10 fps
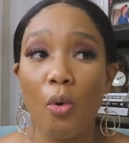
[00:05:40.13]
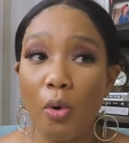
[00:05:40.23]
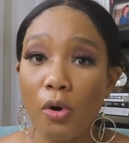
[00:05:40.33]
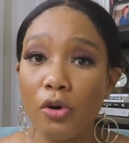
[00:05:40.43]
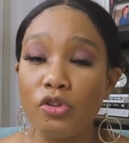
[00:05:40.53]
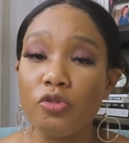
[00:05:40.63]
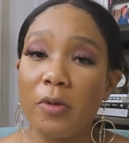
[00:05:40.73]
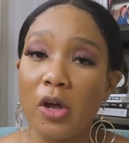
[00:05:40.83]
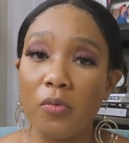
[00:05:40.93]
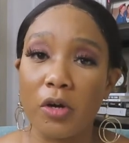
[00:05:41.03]
or you
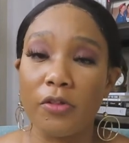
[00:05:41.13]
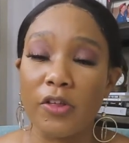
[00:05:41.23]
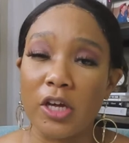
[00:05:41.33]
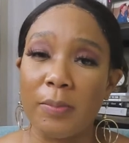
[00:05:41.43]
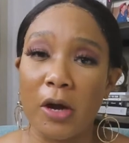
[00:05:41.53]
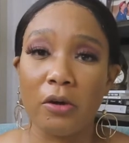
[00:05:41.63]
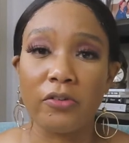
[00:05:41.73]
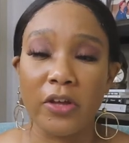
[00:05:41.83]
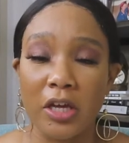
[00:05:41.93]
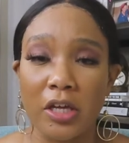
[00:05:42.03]
might want to think
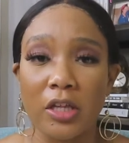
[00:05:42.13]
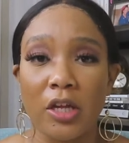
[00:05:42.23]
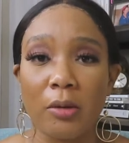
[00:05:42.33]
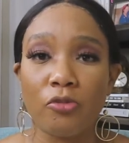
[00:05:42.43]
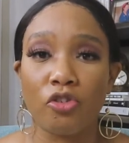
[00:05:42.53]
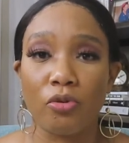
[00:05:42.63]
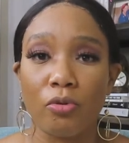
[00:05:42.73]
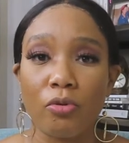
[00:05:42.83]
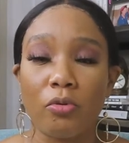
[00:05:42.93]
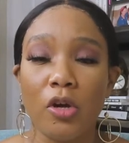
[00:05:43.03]
about taking them
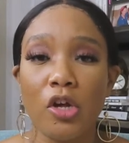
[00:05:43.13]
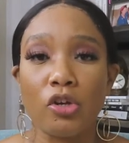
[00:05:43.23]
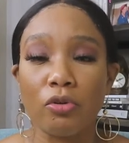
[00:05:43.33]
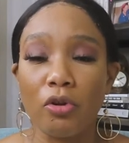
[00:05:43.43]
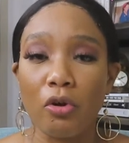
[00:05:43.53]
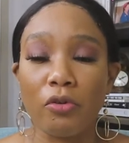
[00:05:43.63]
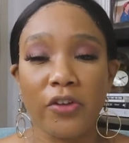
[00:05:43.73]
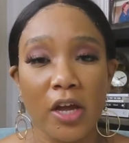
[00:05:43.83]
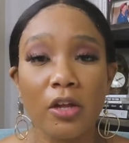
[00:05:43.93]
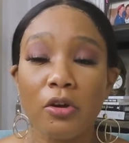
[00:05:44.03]
to your local
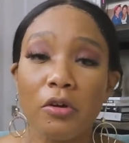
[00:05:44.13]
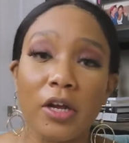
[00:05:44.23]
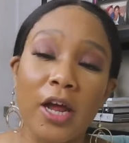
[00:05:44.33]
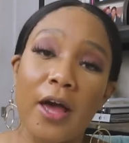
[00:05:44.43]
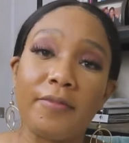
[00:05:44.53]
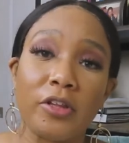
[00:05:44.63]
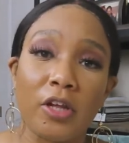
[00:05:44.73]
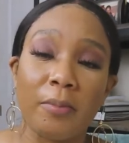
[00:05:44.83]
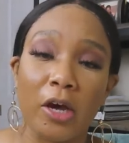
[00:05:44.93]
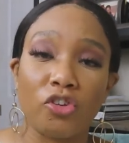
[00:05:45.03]
tailor and having
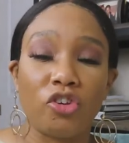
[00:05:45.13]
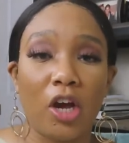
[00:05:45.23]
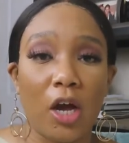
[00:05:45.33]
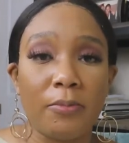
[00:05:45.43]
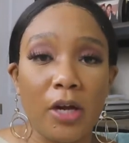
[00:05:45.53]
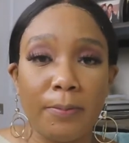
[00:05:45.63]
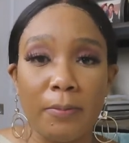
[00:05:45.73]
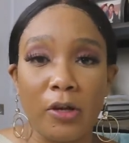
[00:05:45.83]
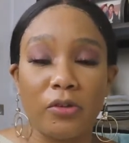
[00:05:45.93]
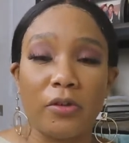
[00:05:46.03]
them actually hemmed up a
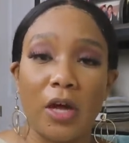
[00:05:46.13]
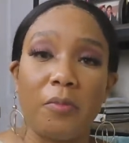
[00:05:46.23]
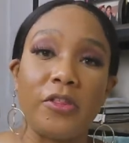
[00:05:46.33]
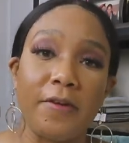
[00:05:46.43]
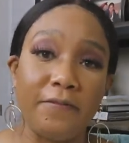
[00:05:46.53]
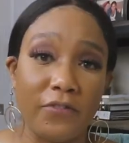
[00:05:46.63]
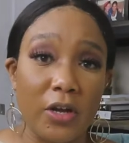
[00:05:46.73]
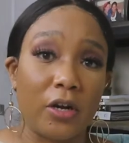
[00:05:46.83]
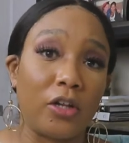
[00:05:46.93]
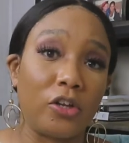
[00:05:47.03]
bit so that way they
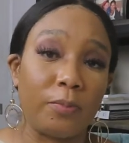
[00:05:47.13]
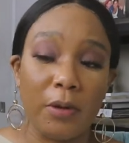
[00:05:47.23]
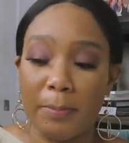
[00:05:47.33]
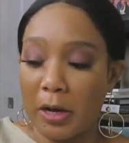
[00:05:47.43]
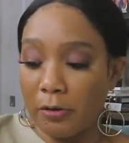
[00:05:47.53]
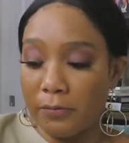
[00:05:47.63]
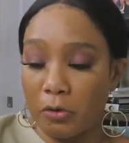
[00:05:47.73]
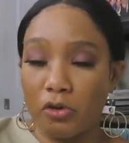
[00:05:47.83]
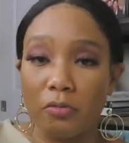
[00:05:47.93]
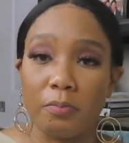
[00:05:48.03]
fit a little bit better
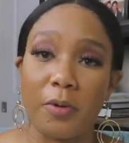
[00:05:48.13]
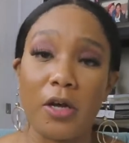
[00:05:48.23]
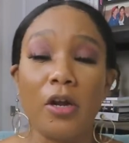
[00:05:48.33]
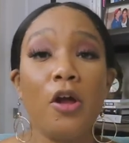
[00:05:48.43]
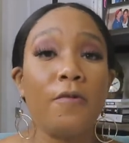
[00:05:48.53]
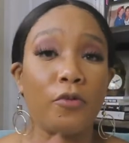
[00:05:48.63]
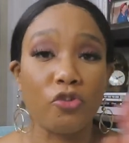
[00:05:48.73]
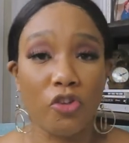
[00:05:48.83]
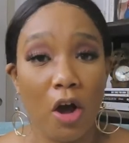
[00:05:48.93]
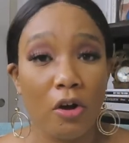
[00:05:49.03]
for you. But for
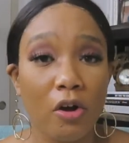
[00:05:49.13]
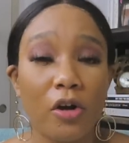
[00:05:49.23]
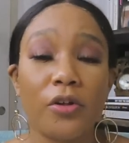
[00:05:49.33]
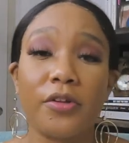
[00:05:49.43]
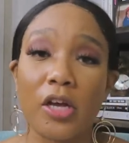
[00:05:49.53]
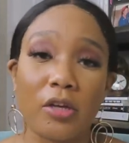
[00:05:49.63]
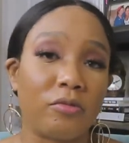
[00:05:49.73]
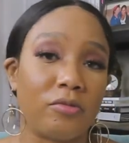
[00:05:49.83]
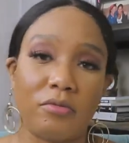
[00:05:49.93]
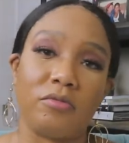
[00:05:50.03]
you tall girls, like,